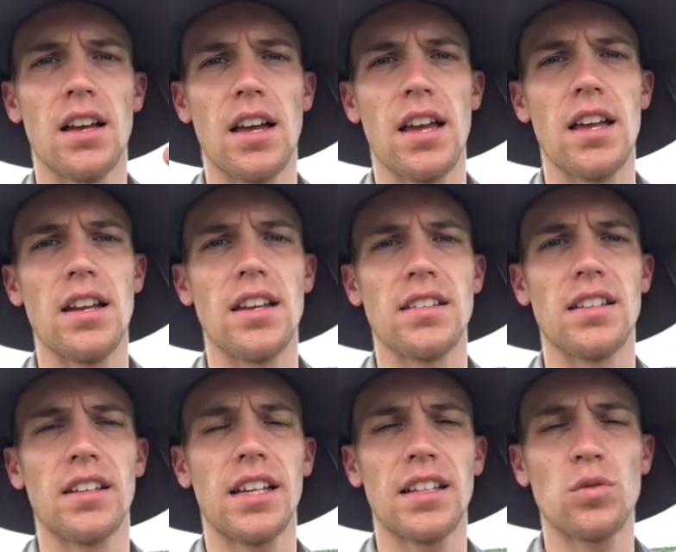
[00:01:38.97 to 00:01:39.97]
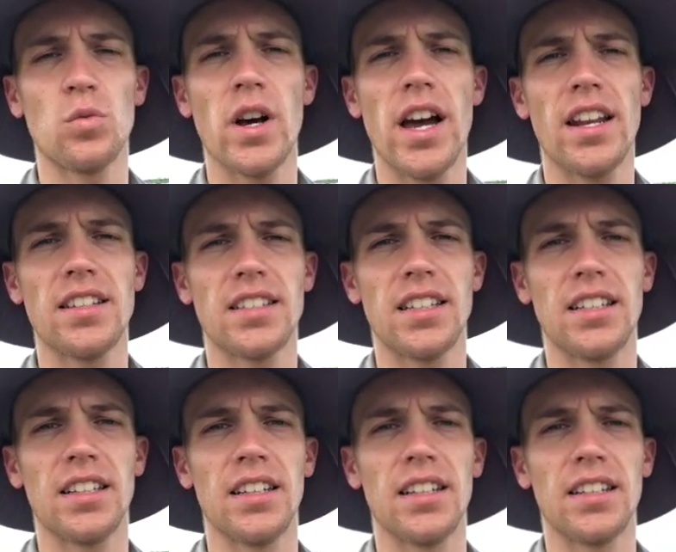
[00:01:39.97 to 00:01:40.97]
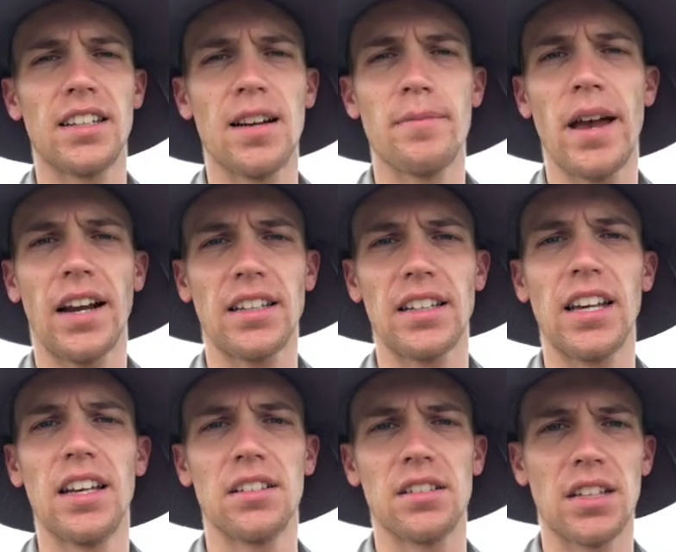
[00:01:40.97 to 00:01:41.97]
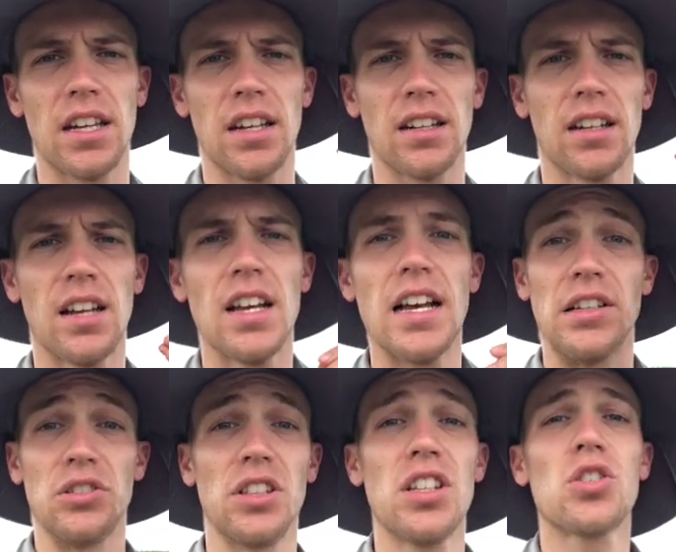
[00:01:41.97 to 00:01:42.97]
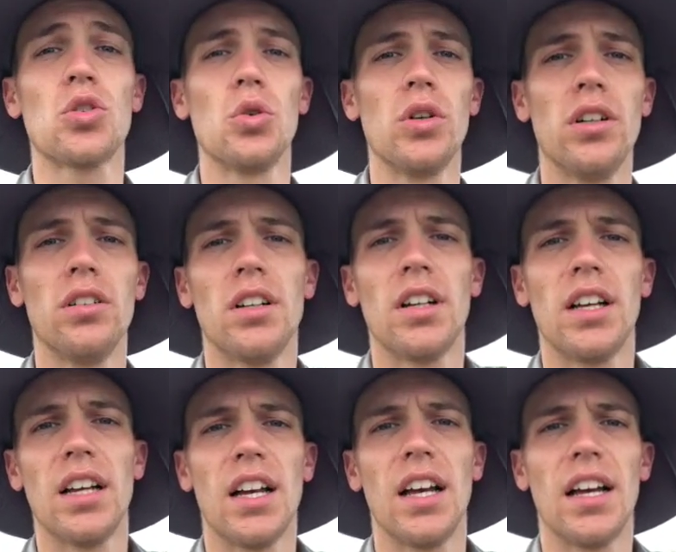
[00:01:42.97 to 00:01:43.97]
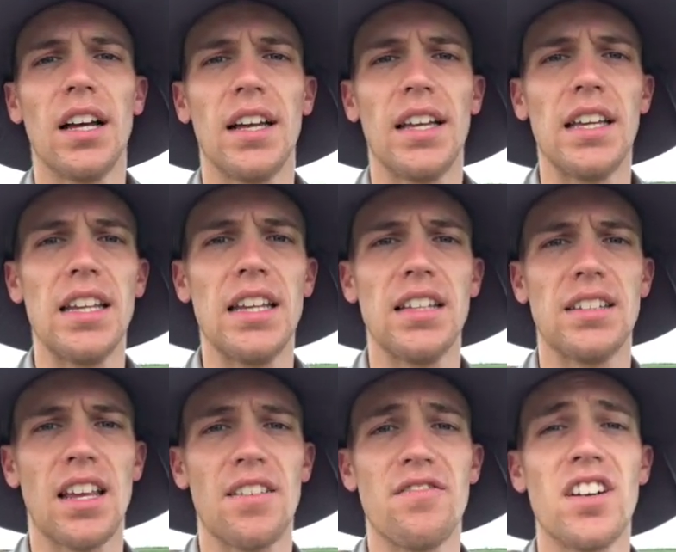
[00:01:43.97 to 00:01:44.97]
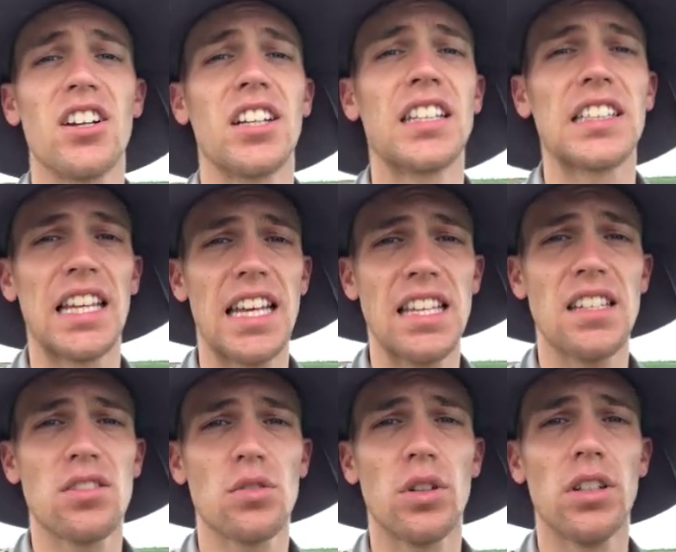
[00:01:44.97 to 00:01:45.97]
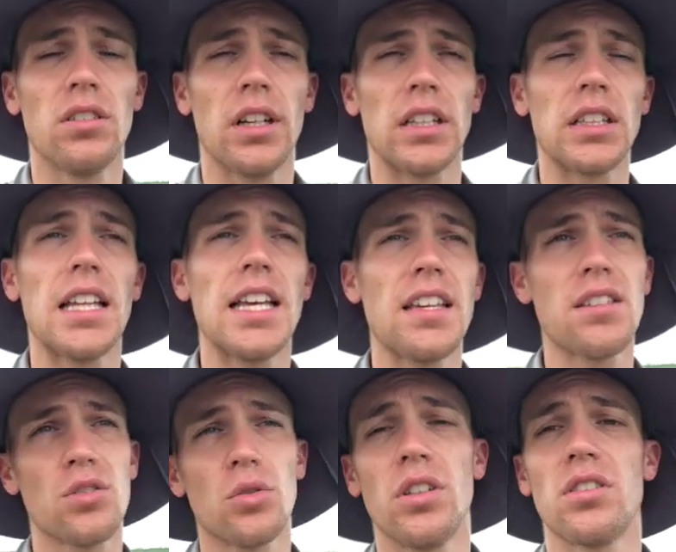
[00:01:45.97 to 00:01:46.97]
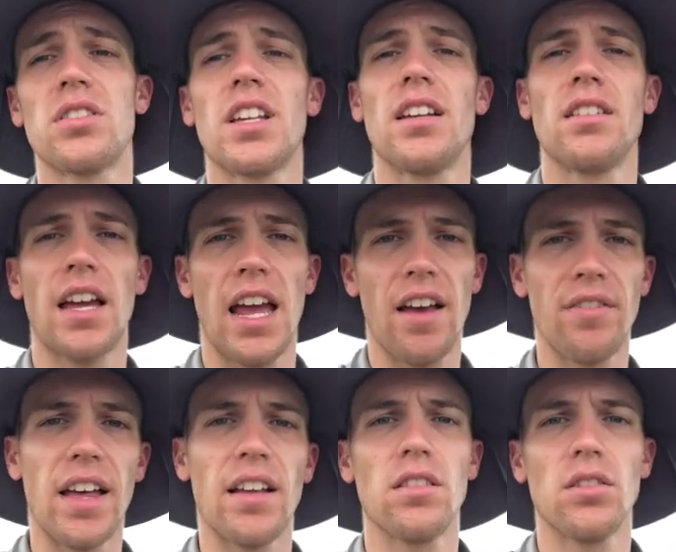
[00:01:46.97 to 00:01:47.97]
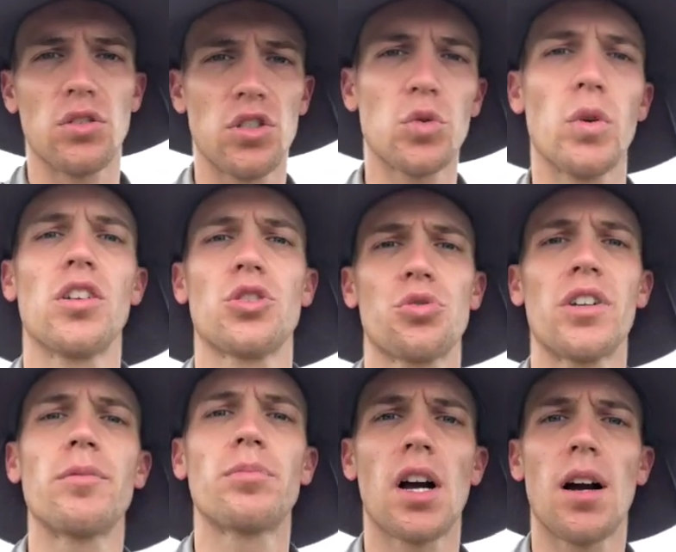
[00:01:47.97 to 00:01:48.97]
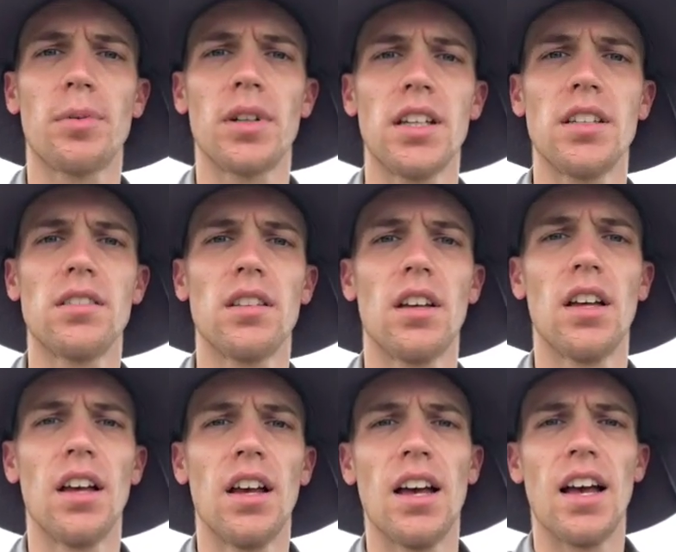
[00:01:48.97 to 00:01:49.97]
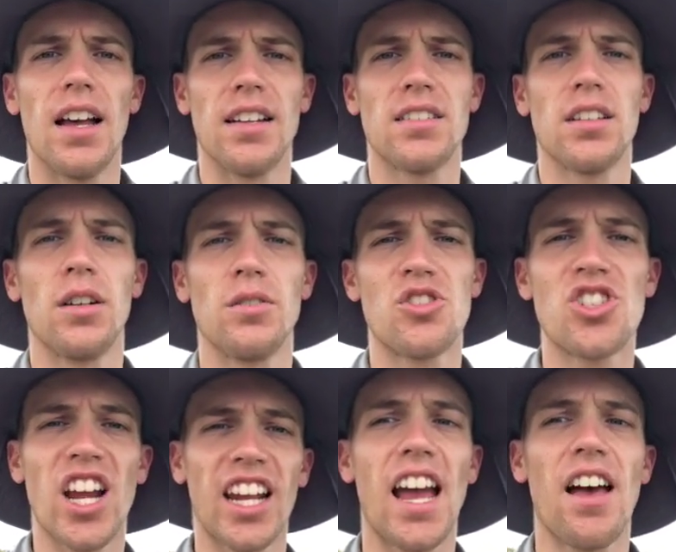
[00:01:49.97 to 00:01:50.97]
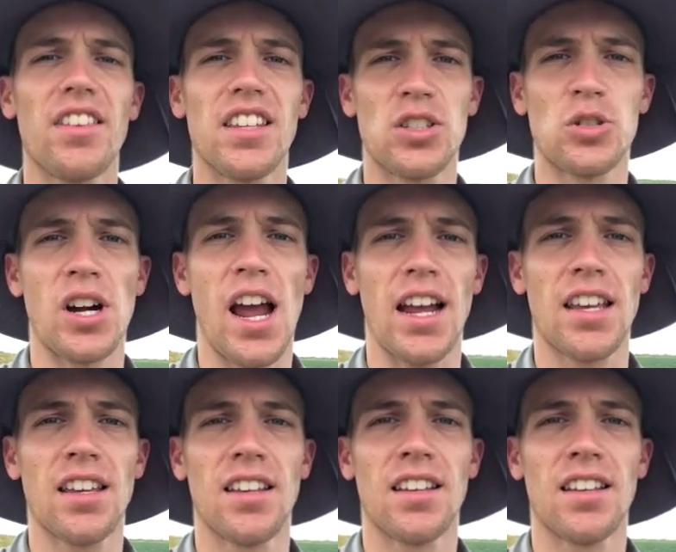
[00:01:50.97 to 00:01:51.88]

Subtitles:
And as it gets wet, it's gonna come back together again. So this soil, it is a very clayey soil, and clayey soils tend to have those swell shrink properties. And so check out this crack.